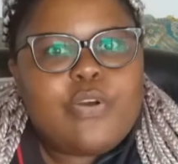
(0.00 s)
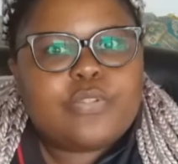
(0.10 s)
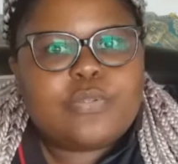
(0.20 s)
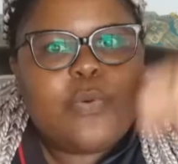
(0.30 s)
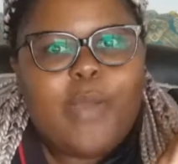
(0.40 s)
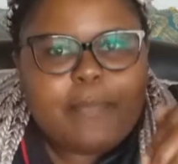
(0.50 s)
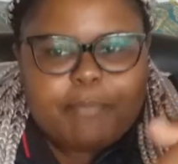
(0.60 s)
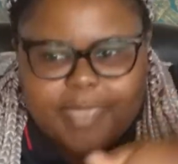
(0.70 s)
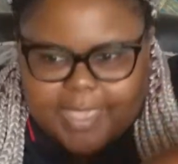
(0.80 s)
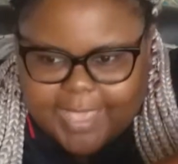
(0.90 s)
also
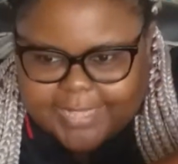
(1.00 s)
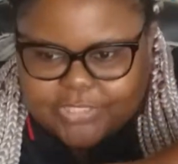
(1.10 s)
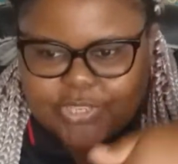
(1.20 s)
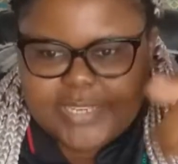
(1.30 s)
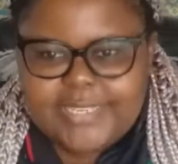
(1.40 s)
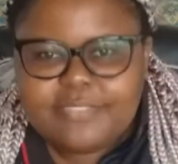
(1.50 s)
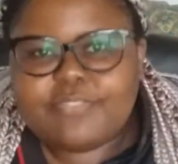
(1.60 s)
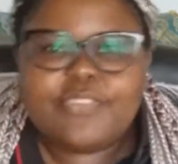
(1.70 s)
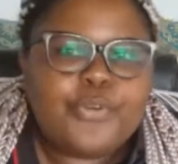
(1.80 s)
wiping, and you're leaving.